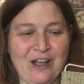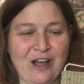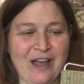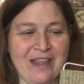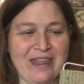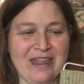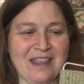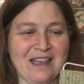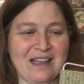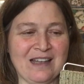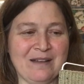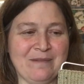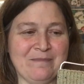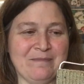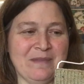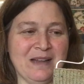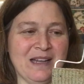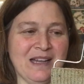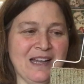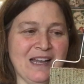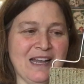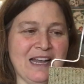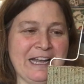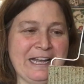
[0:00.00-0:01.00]
on them.
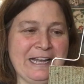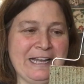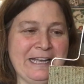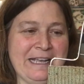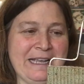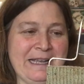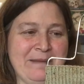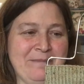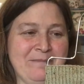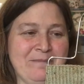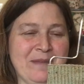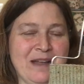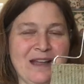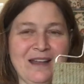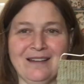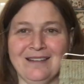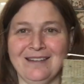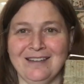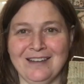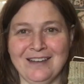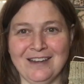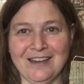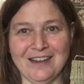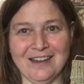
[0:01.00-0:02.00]
I'm
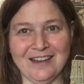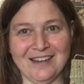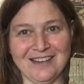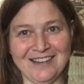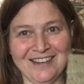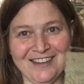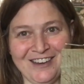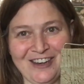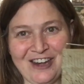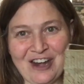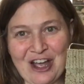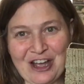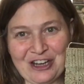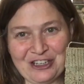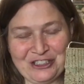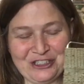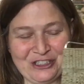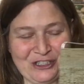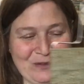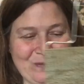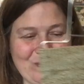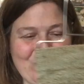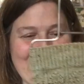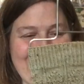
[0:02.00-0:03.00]
not
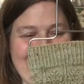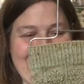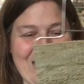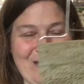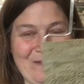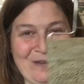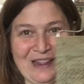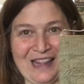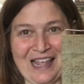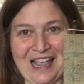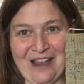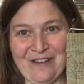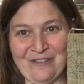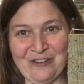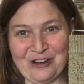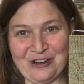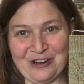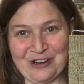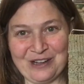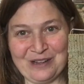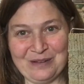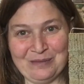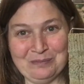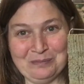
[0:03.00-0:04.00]
sure when I will ever
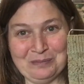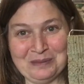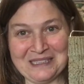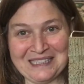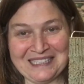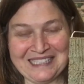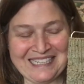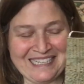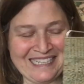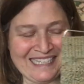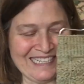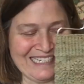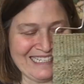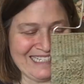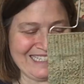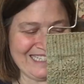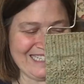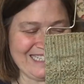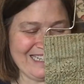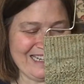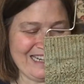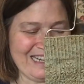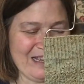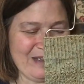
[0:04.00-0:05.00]
complete it,
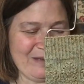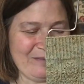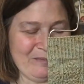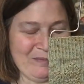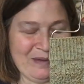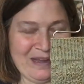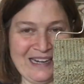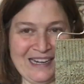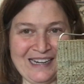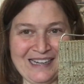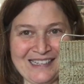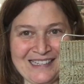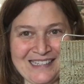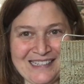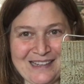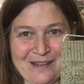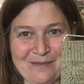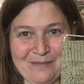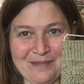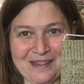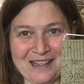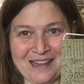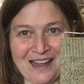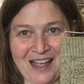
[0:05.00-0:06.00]
but it is
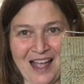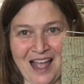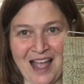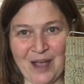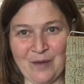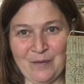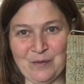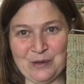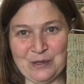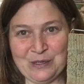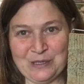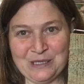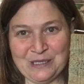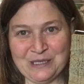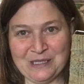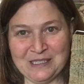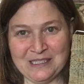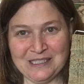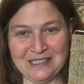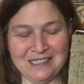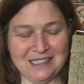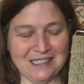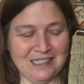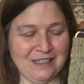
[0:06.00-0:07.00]
something I
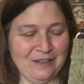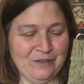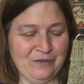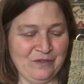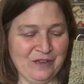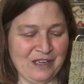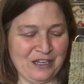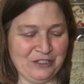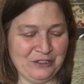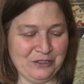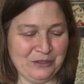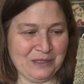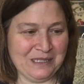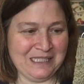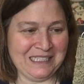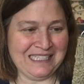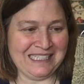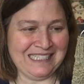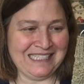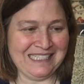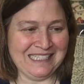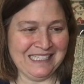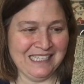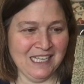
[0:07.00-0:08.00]
would
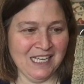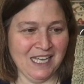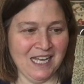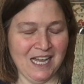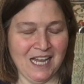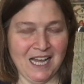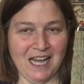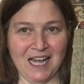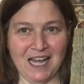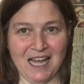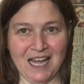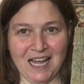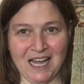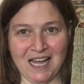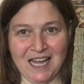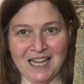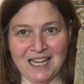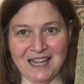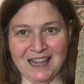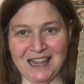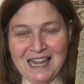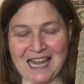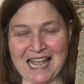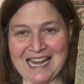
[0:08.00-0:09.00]
eventually
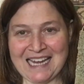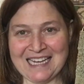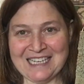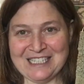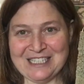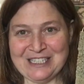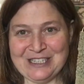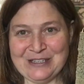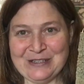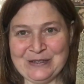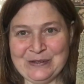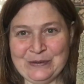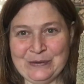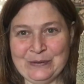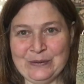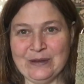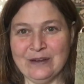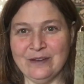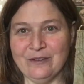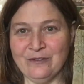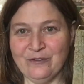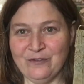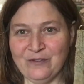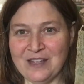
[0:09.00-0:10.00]
like to
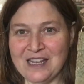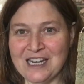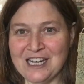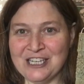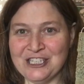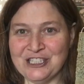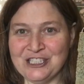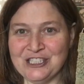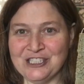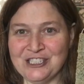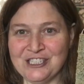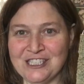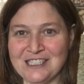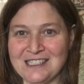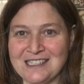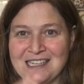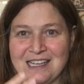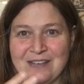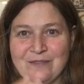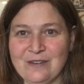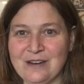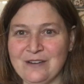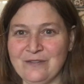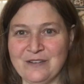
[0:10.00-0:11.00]
finish, just
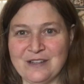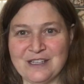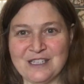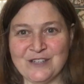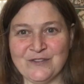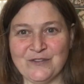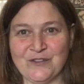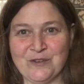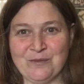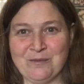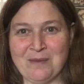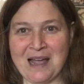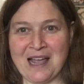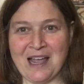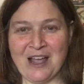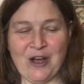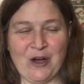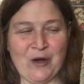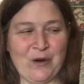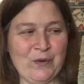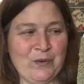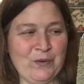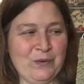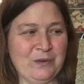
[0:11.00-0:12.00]
even if it's for my
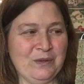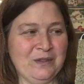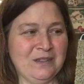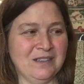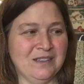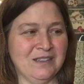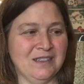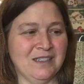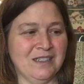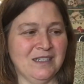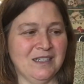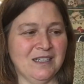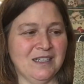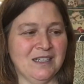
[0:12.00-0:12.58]
own